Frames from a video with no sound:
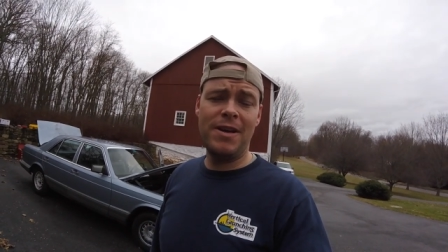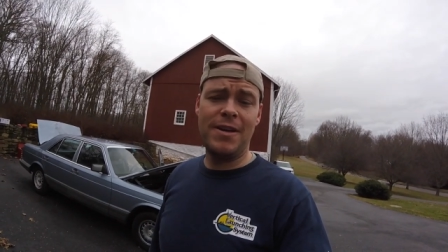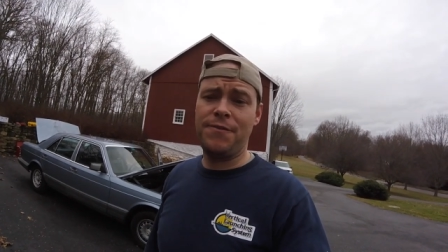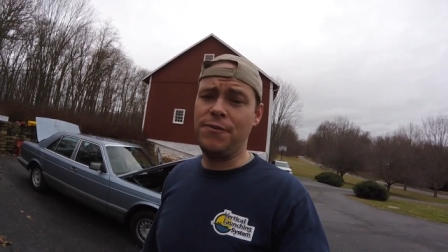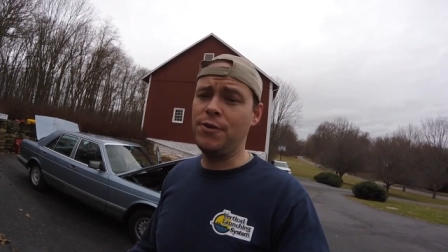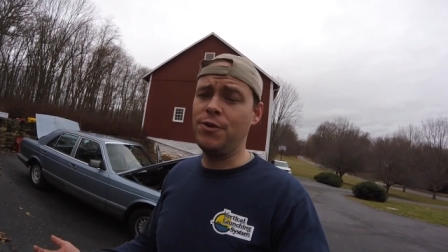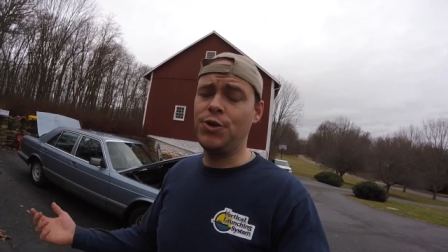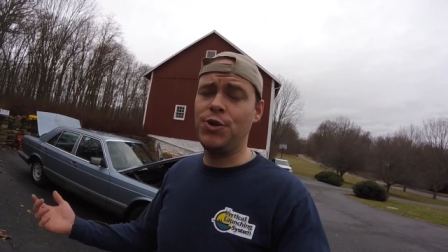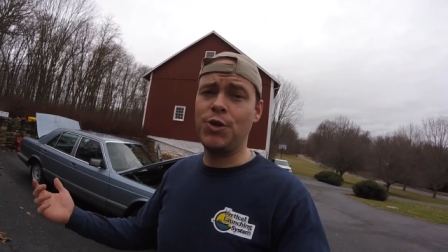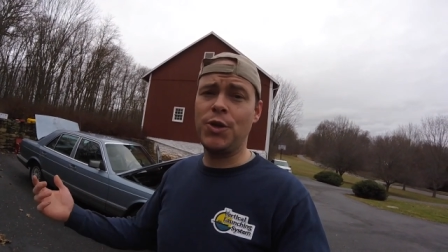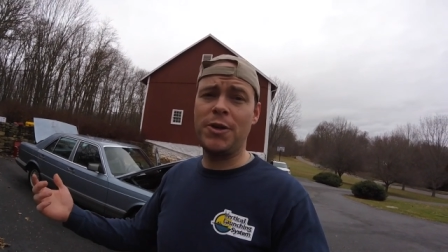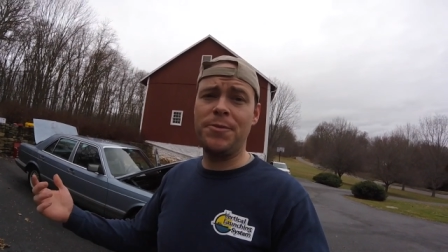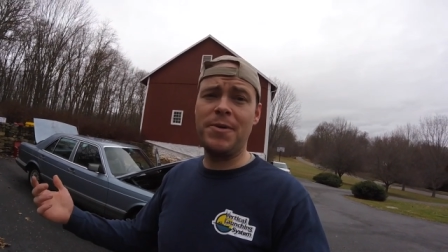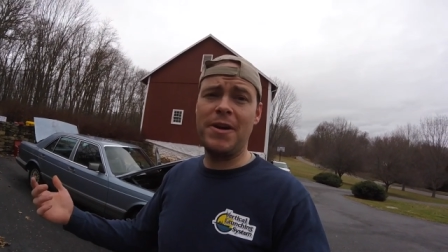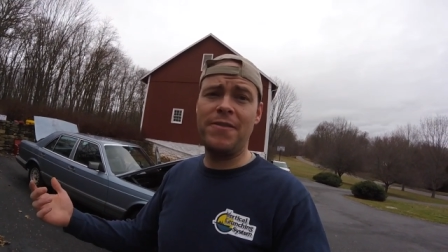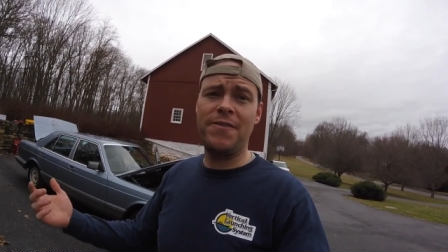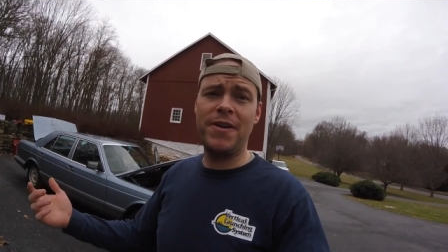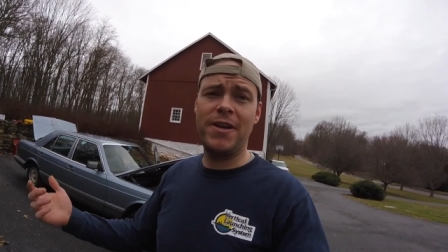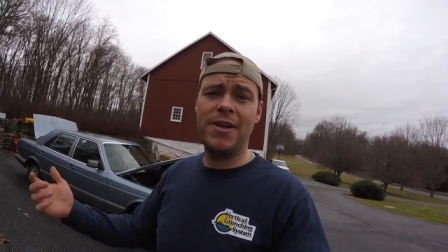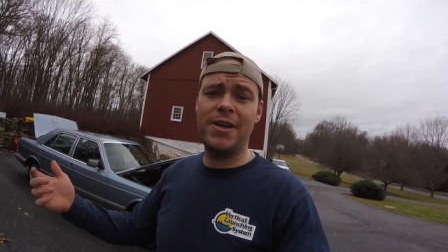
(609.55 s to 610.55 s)
If you enjoyed
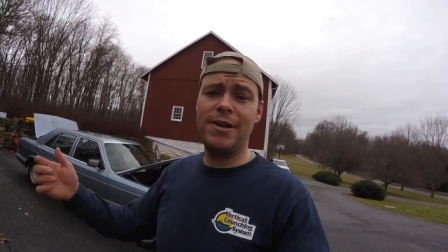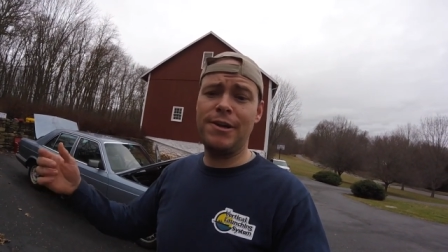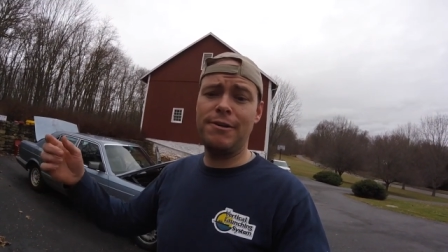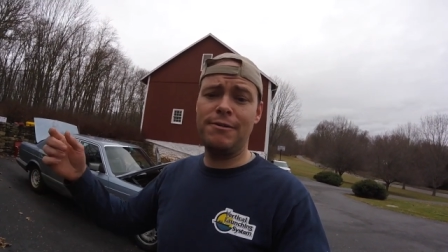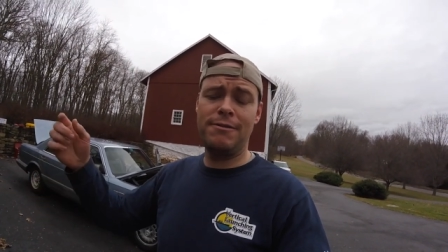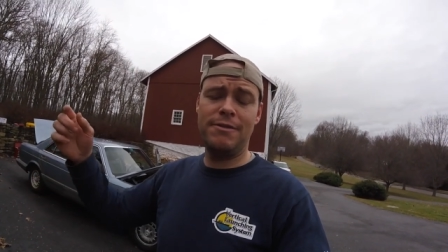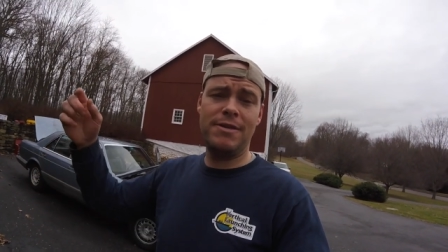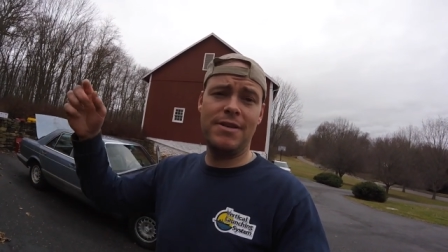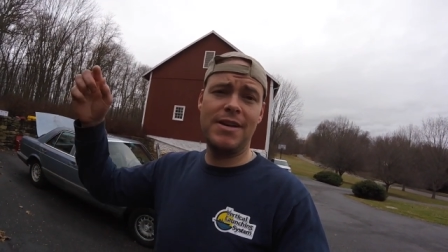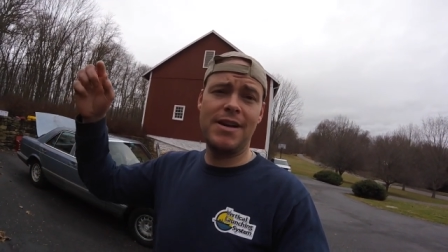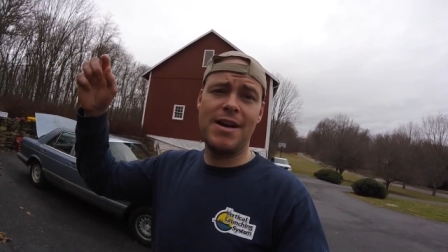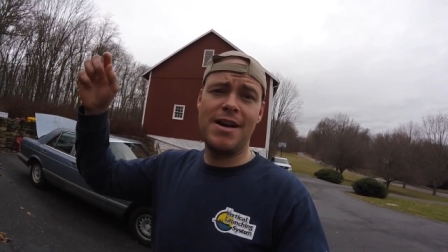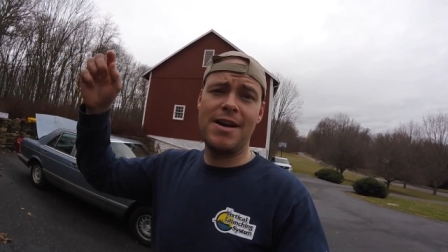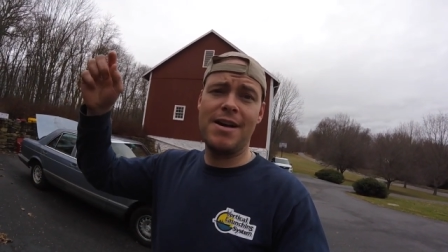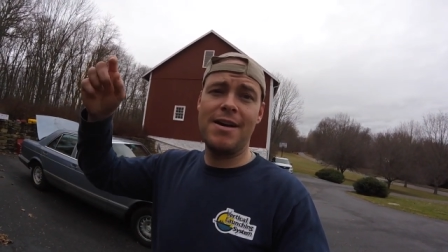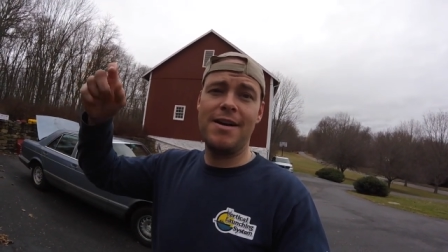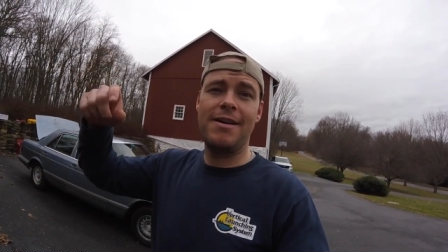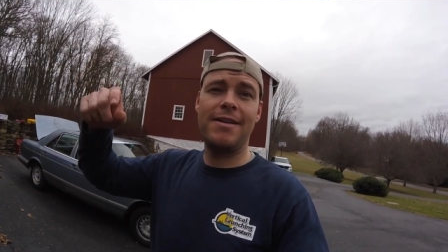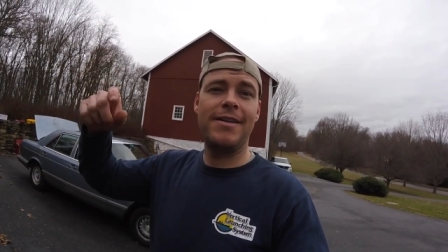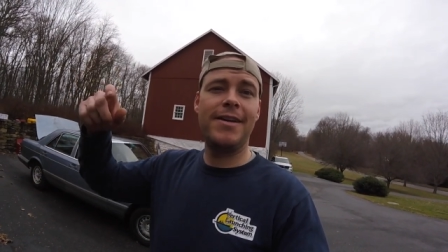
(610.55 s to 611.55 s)
my video,
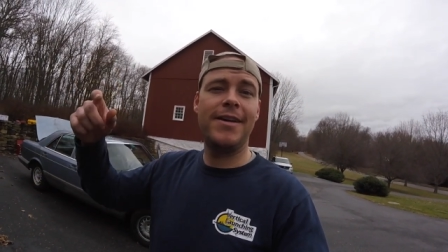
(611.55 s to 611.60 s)
uh,